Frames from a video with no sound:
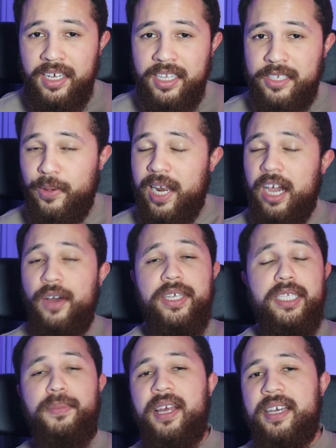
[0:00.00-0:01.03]
to allow
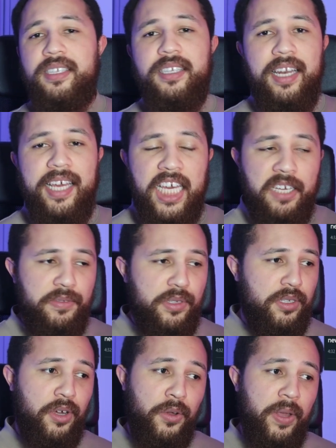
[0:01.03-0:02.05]
these players to leave.
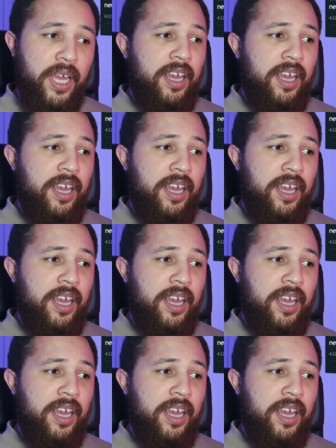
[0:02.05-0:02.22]
So,